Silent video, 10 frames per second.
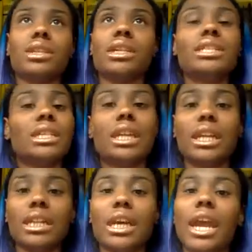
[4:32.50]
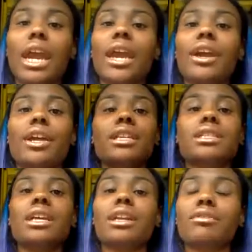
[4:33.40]
easy getting the hair,
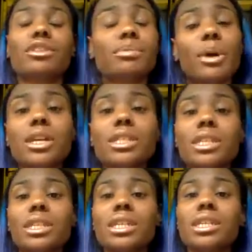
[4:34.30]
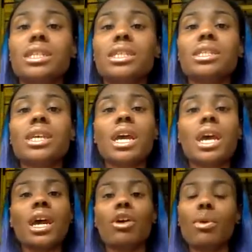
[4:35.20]
easy getting responses,
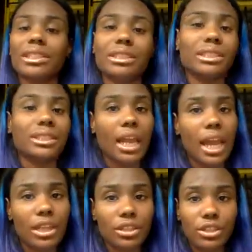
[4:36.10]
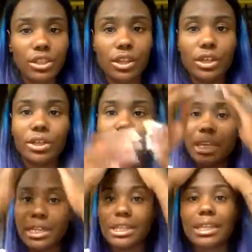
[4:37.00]
questions answered,
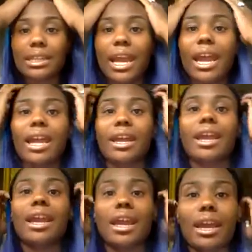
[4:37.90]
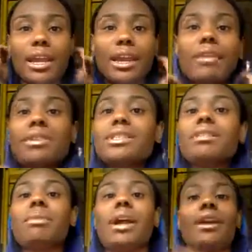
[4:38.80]
things like that. And I
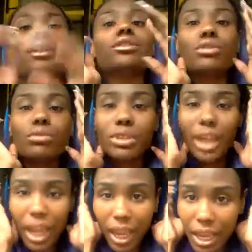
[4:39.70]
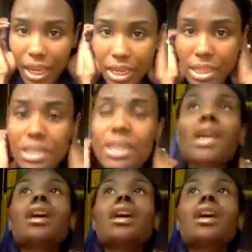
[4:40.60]
received my hair in 2 days.